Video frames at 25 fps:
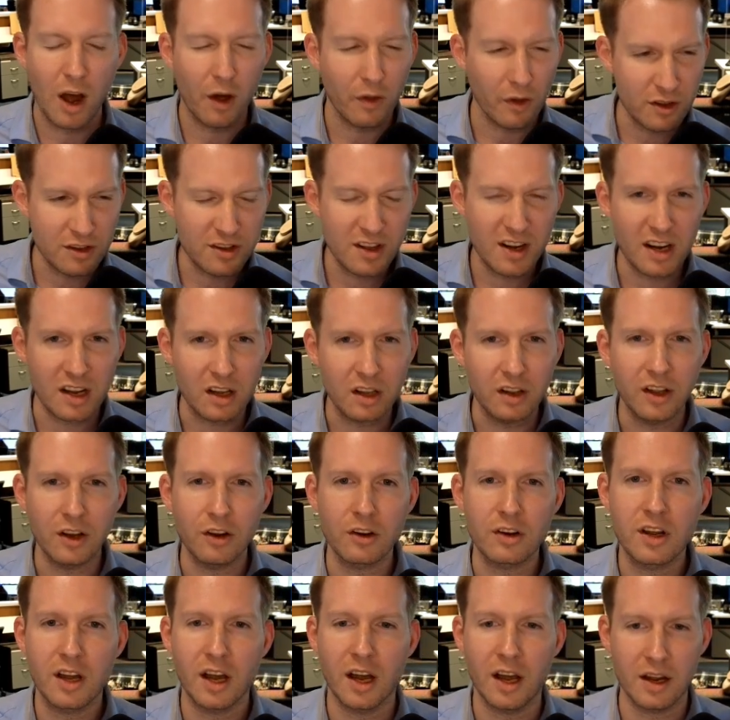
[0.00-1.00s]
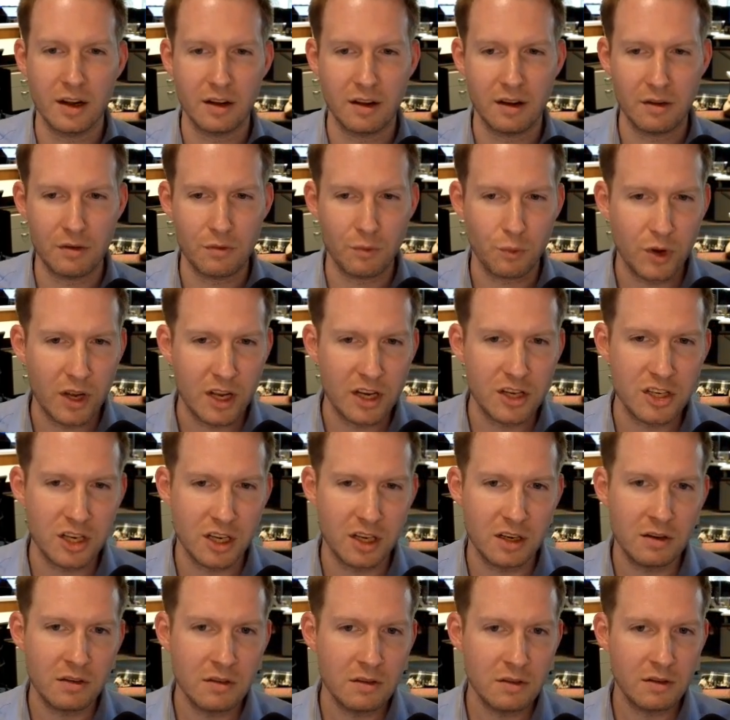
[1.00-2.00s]
There's not a clear cut
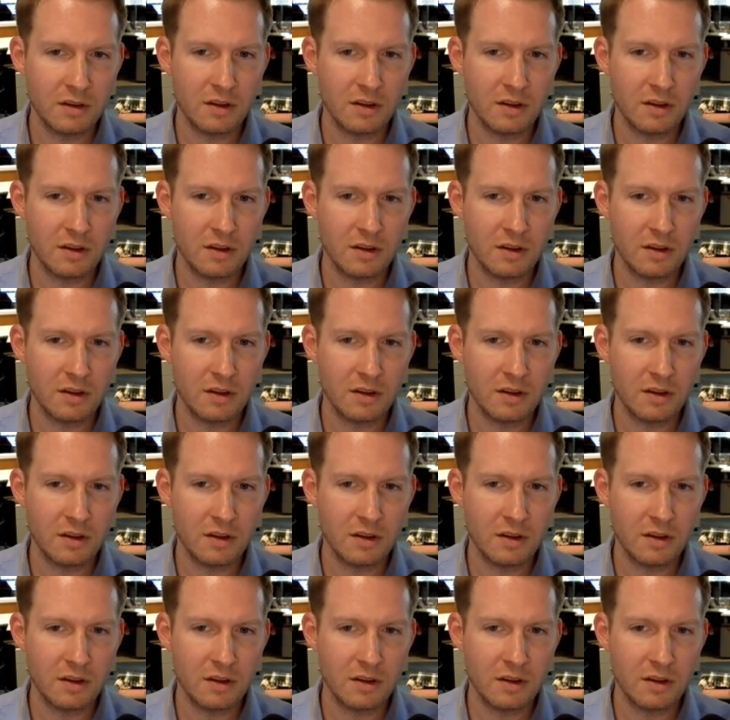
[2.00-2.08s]
region